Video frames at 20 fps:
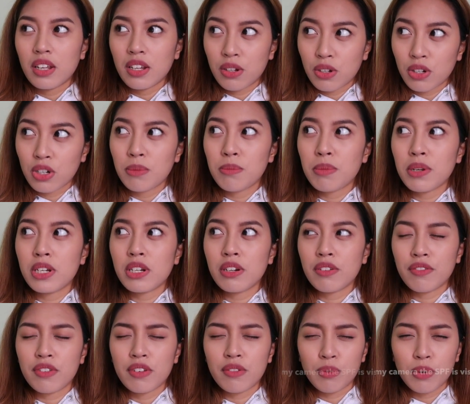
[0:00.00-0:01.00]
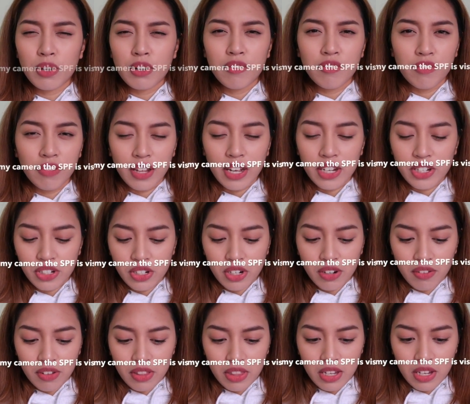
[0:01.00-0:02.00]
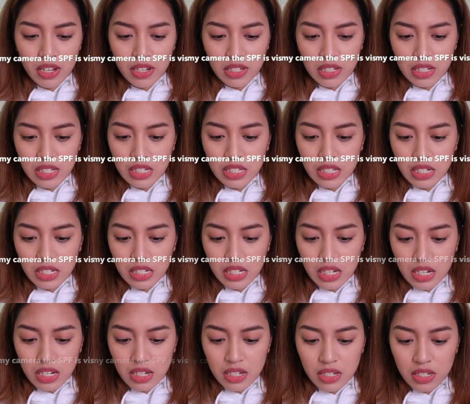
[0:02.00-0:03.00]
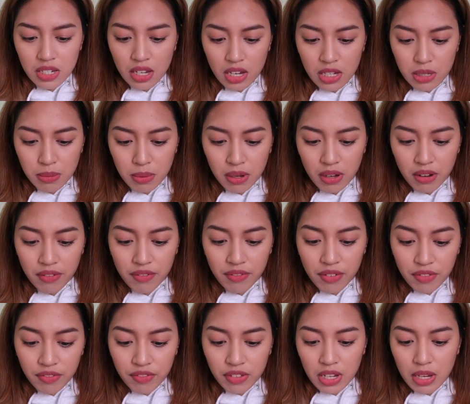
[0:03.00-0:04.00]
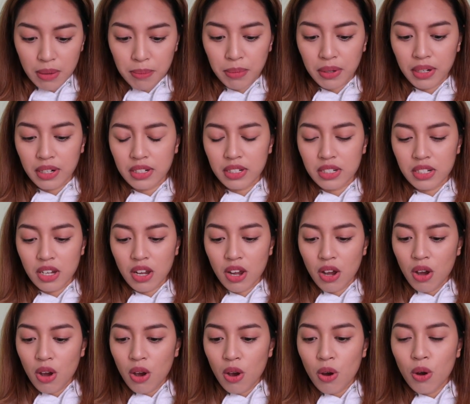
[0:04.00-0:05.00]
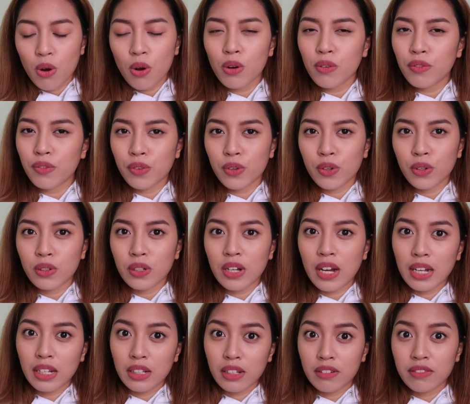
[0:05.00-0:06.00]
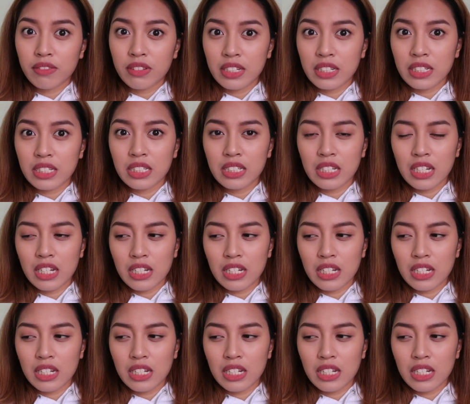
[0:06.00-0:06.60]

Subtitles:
it could be different with flash and everything since this is SPF 50. But overall I love this.